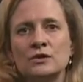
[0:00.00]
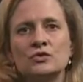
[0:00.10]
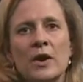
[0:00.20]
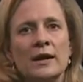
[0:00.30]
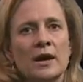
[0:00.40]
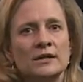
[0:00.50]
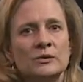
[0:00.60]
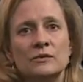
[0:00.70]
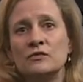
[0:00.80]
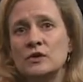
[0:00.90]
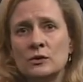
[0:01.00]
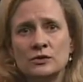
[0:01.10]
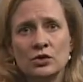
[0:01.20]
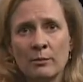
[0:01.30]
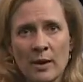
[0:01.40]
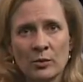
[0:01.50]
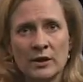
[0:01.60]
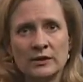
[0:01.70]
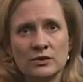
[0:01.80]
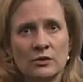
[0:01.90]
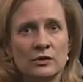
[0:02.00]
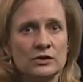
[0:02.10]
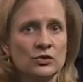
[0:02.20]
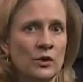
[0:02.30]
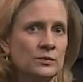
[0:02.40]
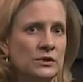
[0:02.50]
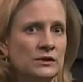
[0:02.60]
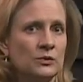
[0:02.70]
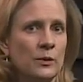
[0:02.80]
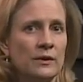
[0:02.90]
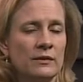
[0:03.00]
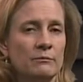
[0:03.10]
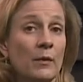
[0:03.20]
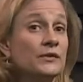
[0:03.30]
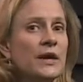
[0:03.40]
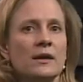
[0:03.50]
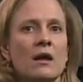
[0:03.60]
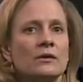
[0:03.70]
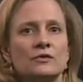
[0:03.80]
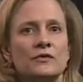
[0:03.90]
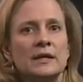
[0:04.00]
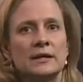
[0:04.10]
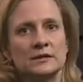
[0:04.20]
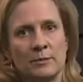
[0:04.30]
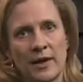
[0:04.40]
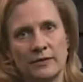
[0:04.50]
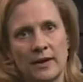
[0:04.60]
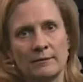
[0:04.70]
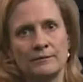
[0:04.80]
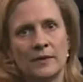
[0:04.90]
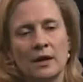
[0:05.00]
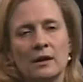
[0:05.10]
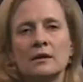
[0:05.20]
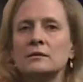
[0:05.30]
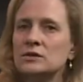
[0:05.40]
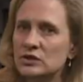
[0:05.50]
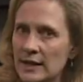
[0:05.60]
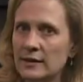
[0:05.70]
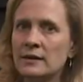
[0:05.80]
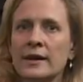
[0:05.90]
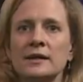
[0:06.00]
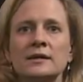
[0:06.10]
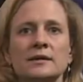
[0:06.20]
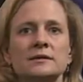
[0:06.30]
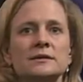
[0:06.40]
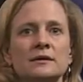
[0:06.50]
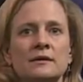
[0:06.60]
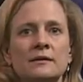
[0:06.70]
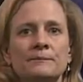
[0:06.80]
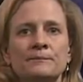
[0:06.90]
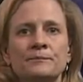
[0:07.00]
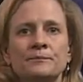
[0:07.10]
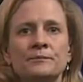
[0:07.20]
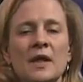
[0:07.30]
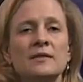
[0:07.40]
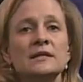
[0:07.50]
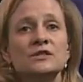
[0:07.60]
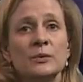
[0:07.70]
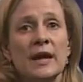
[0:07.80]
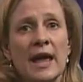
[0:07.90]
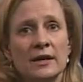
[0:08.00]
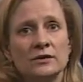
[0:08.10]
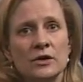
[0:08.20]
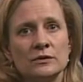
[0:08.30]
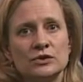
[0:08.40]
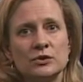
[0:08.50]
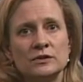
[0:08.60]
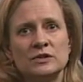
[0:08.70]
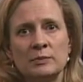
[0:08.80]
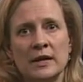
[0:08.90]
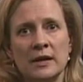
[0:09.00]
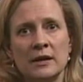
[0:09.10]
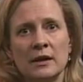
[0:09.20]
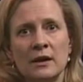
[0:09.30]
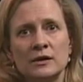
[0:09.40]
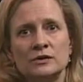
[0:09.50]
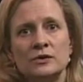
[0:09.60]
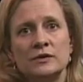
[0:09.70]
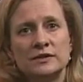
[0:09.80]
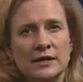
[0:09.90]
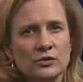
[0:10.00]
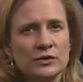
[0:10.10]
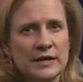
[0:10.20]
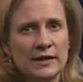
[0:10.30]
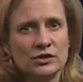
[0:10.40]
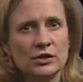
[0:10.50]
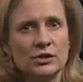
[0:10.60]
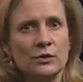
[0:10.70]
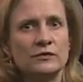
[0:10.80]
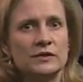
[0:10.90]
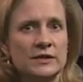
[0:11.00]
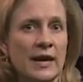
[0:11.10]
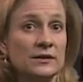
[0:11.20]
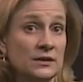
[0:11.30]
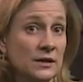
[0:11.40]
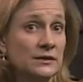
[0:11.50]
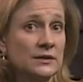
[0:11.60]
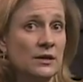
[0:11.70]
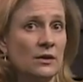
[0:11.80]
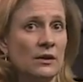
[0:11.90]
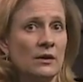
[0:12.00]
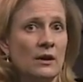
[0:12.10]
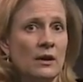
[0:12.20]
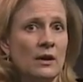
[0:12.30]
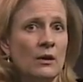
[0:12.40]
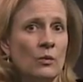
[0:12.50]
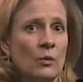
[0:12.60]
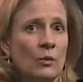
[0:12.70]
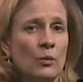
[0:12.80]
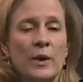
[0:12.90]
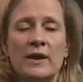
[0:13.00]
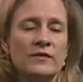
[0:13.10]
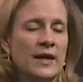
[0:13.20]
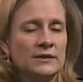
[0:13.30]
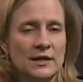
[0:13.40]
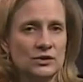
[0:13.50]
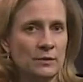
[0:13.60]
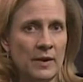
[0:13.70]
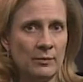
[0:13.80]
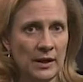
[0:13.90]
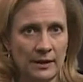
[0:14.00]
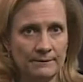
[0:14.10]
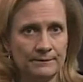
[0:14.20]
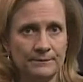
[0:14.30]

Try not to infuse your memories or your descriptions with multicolored feelings about them. Just tell it like it is. And these 3 anecdotes should speak to the central tension you've decided to consider, whatever that tension may be.